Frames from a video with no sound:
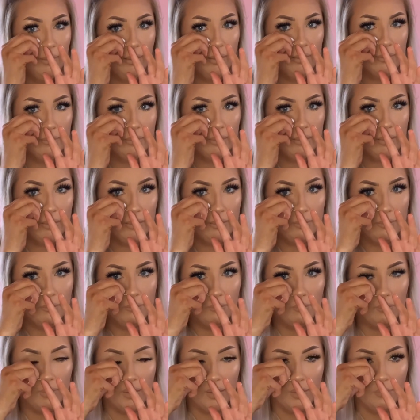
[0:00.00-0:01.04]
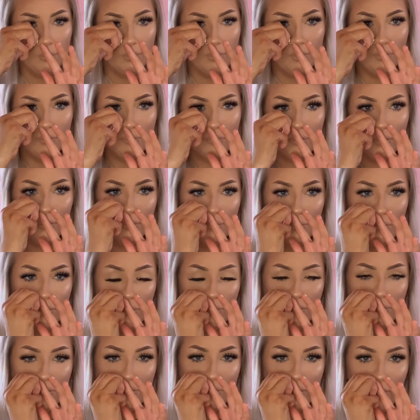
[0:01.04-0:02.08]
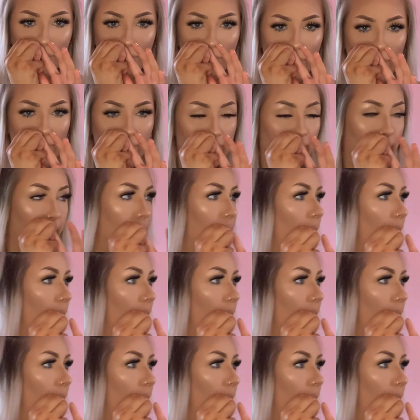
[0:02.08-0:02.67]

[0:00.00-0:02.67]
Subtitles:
and then wipe round my nose ring, because I